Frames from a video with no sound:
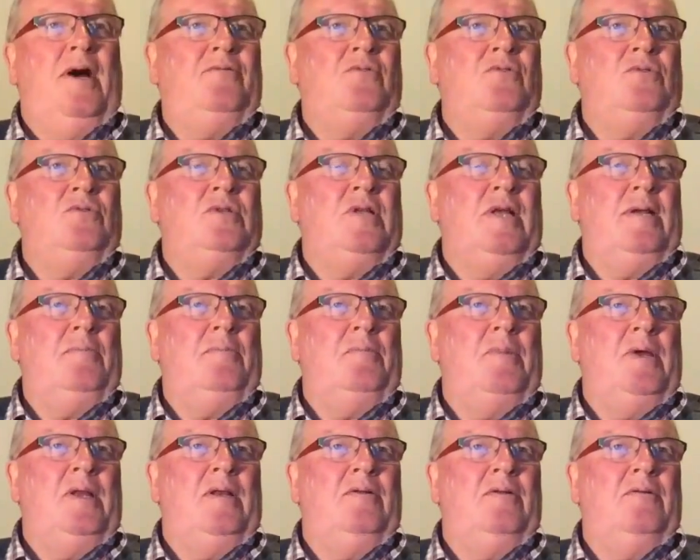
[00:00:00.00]
to 10
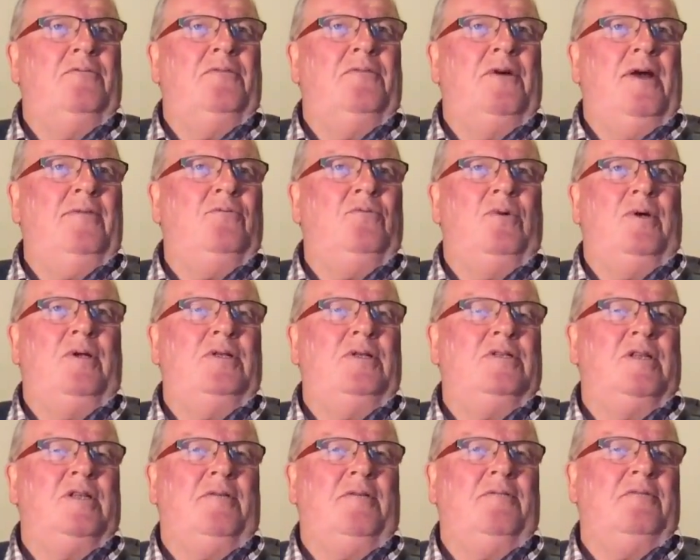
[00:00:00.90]
minutes, 5
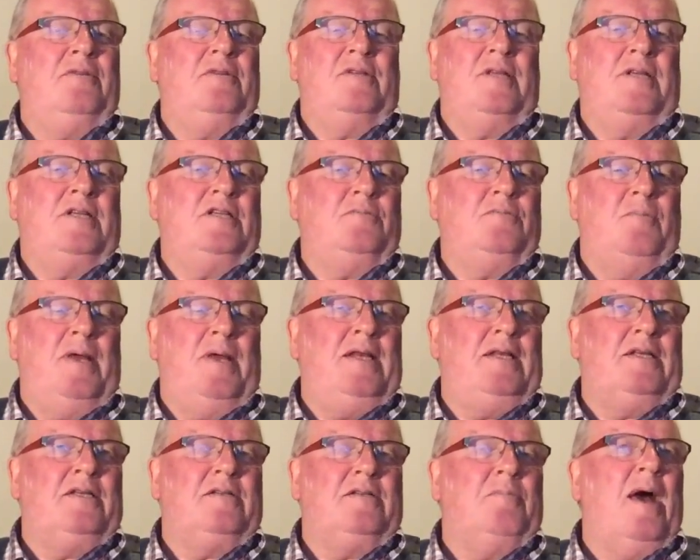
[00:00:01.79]
to 6
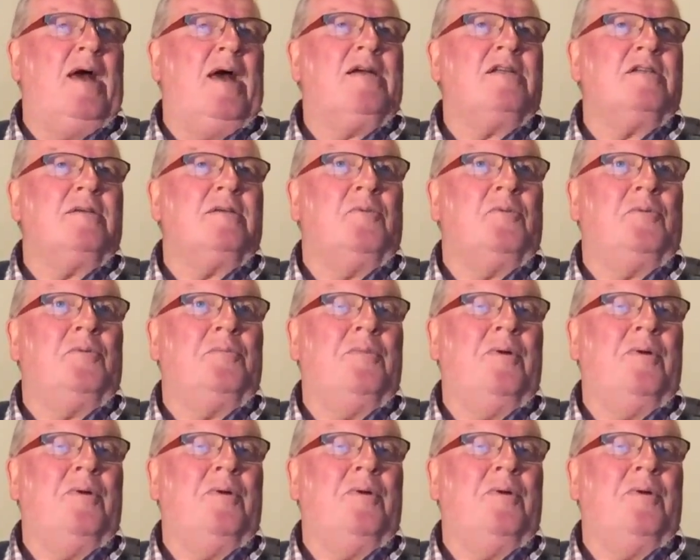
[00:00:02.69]
minutes maximum.